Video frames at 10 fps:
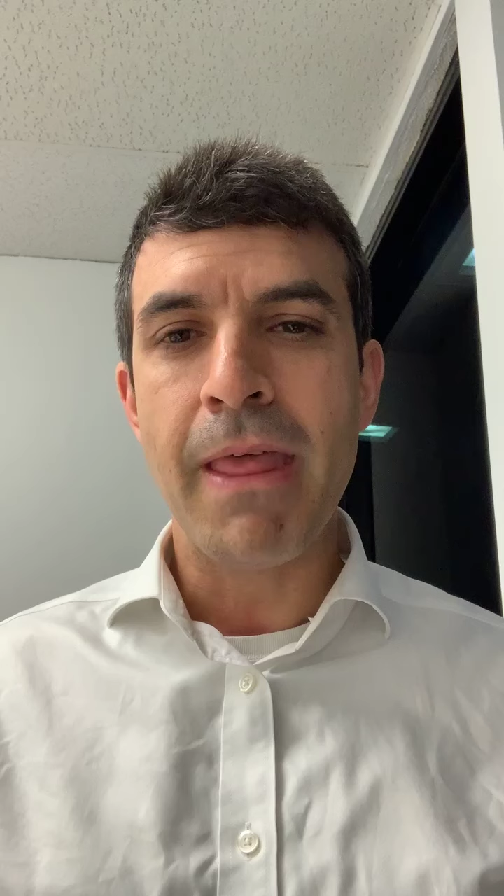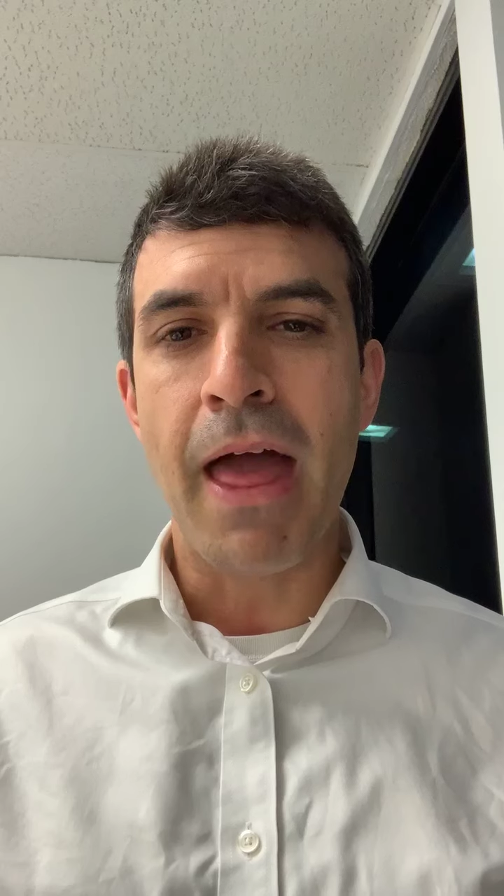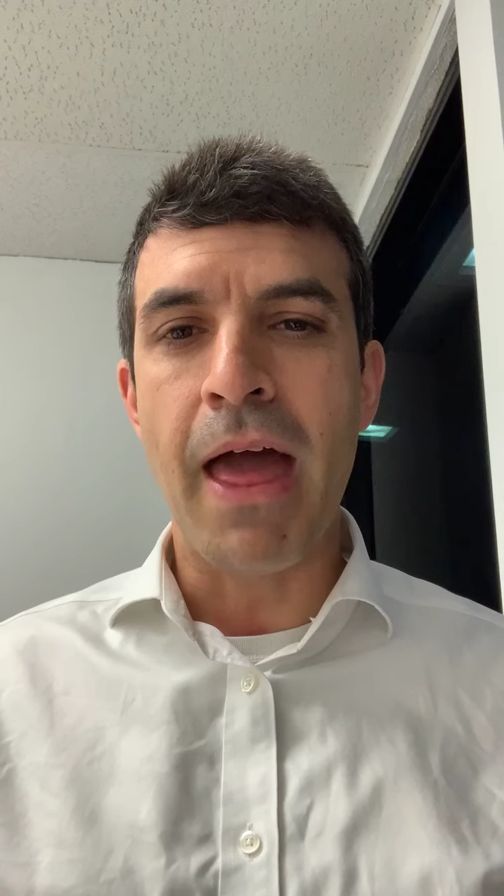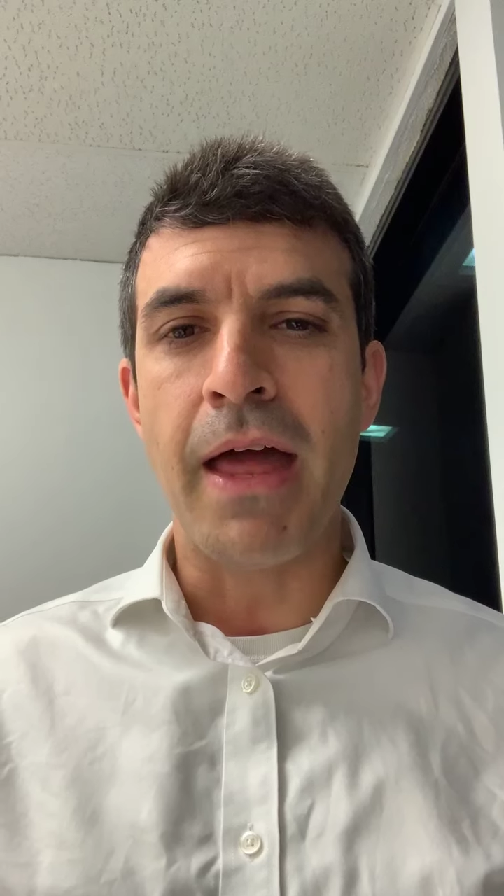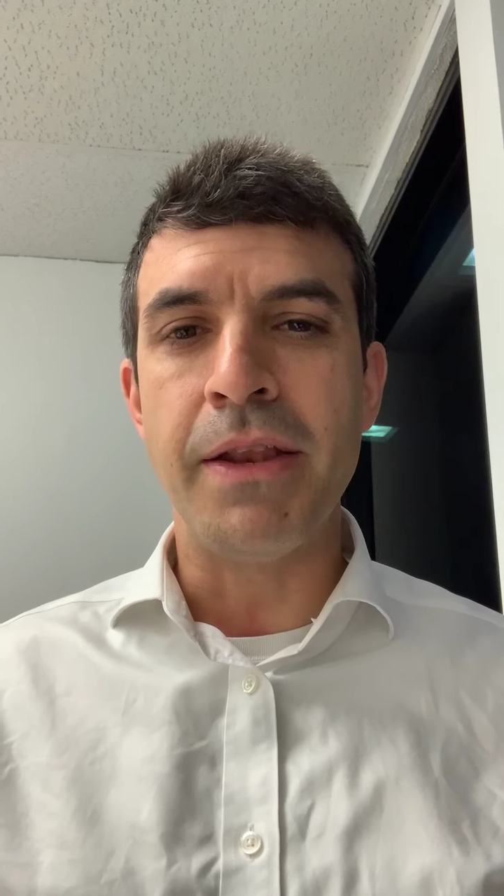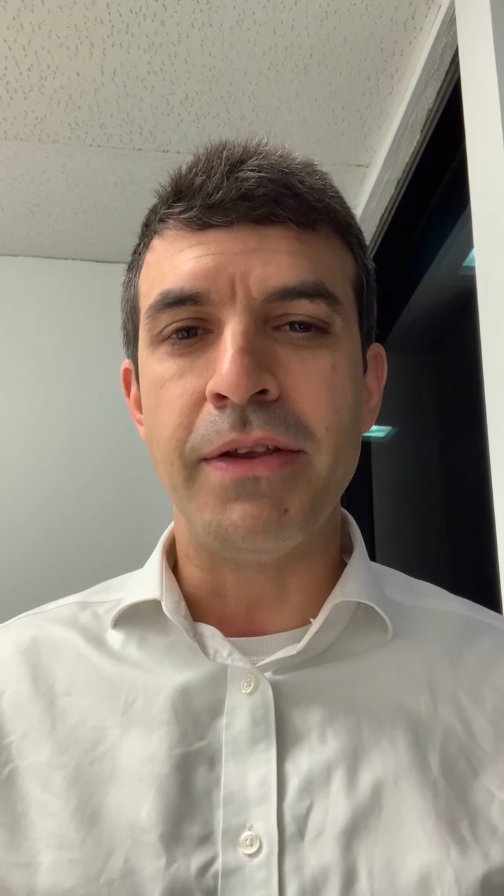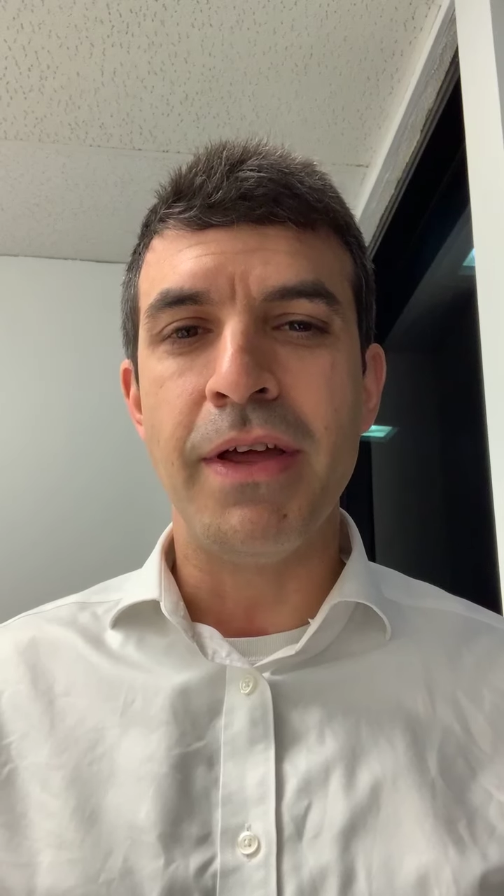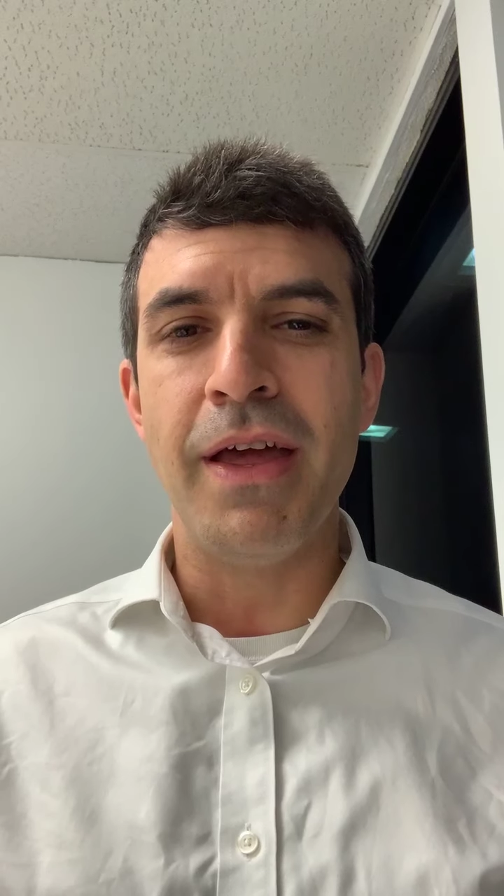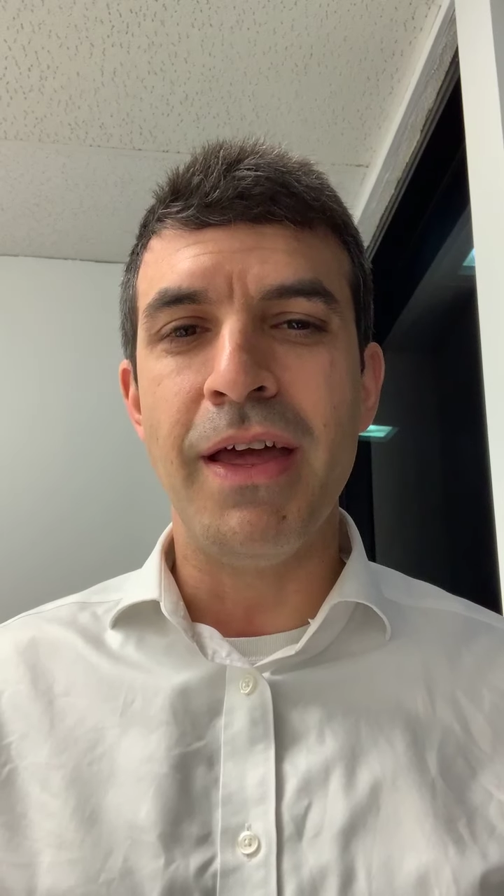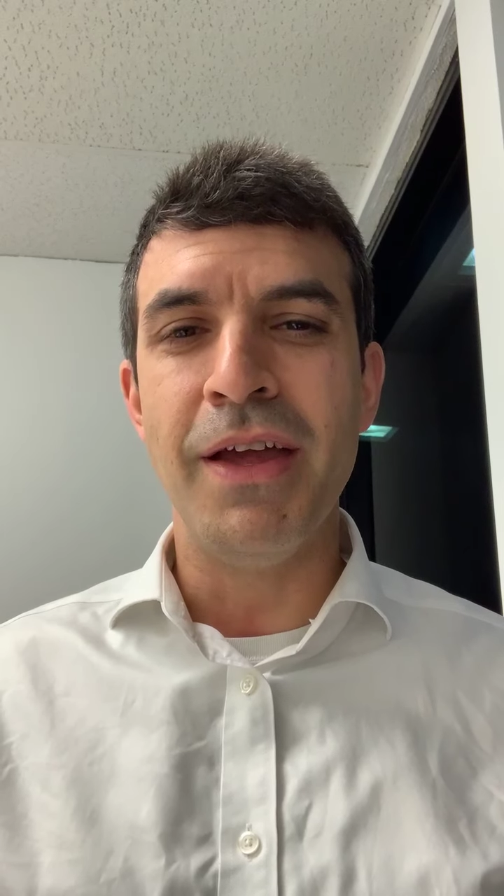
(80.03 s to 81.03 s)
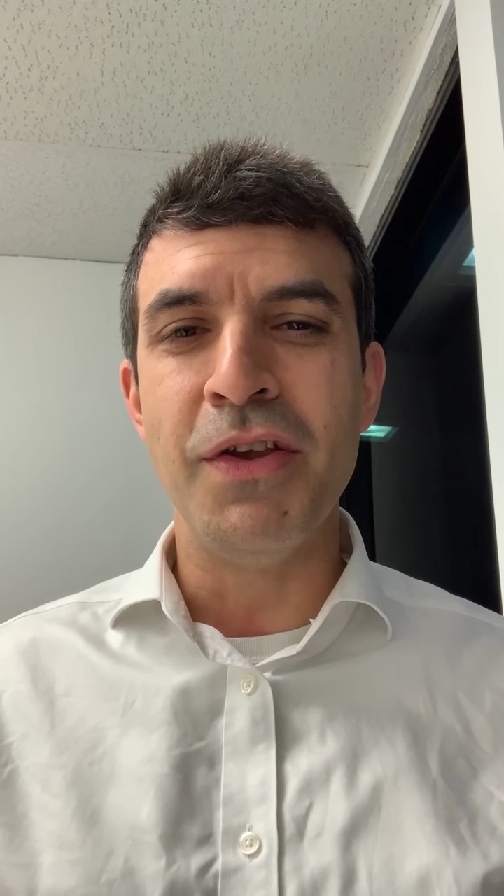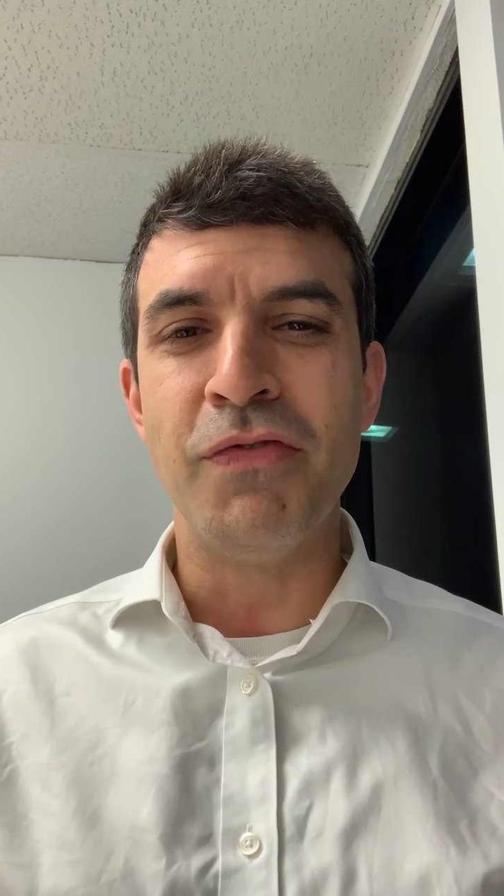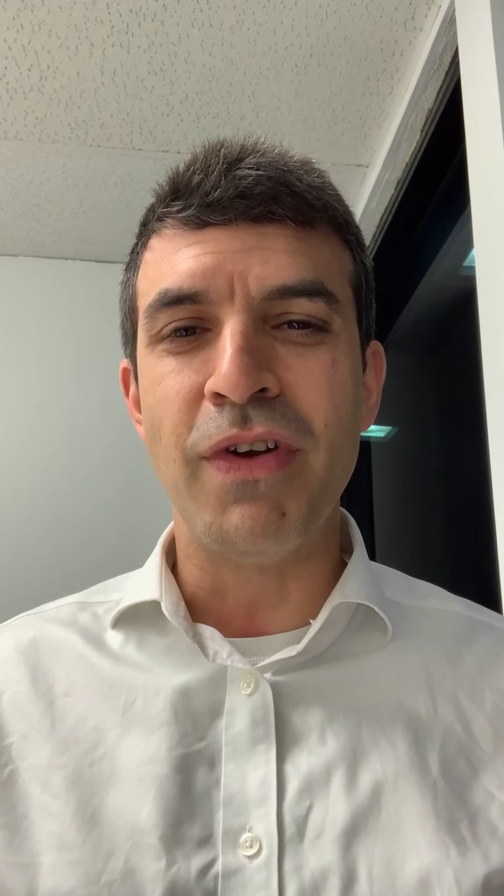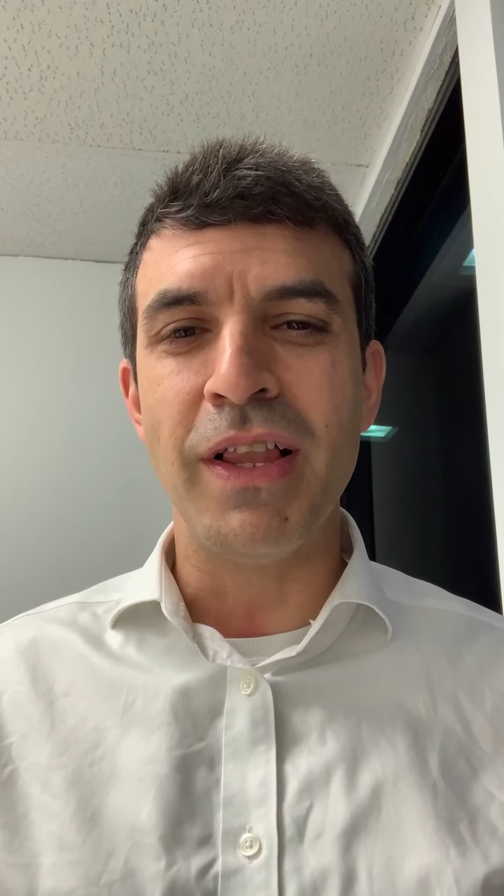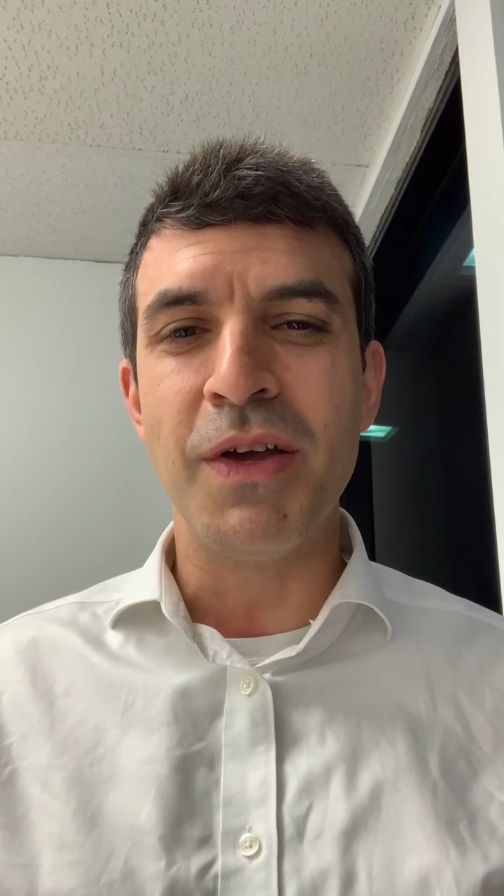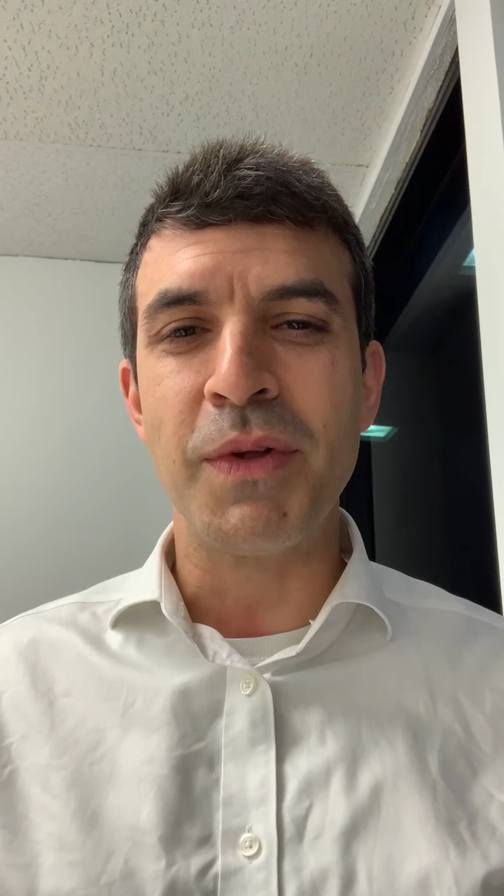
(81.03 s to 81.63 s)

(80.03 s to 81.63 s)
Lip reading: And hey, Nefeli,